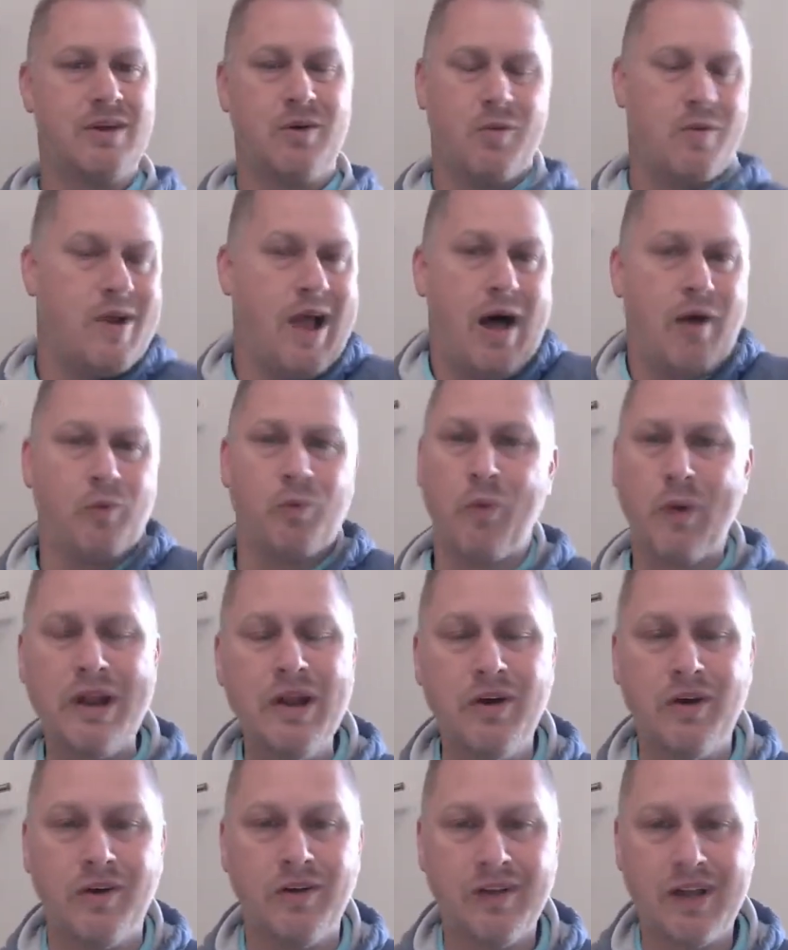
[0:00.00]
We're not
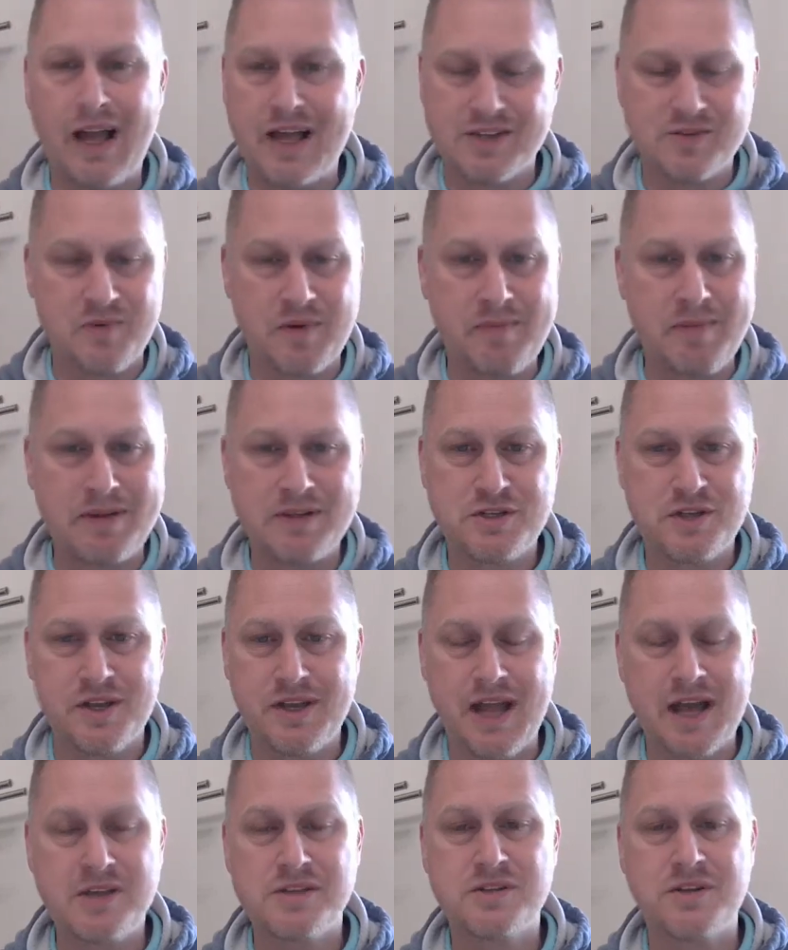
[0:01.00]
real, as we
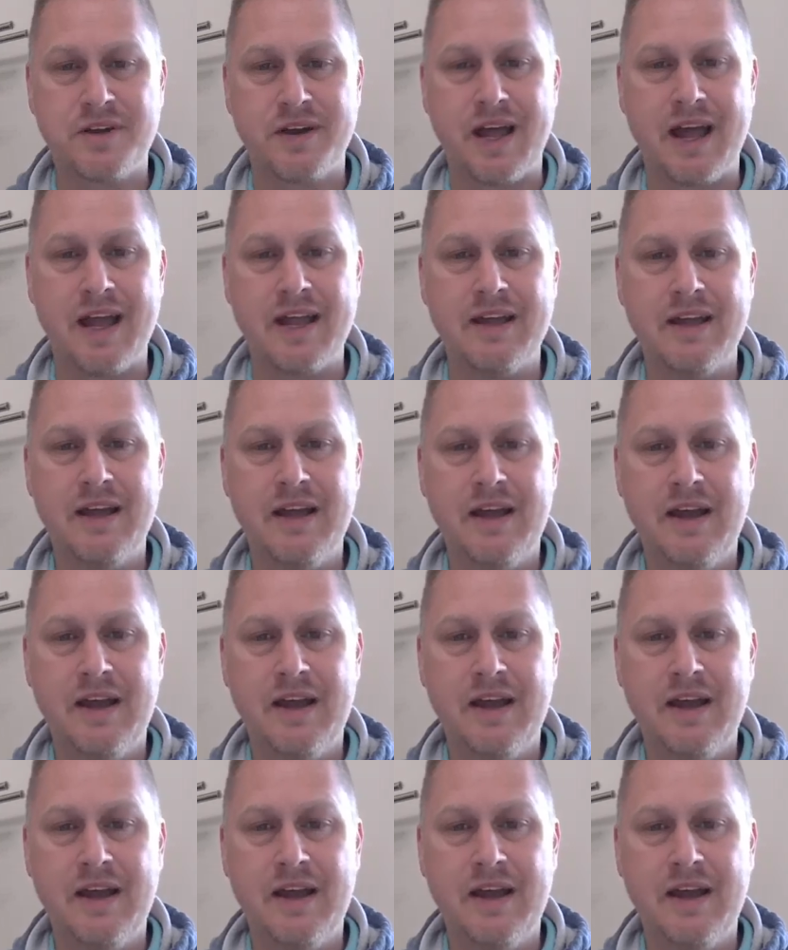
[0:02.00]
mentioned yesterday.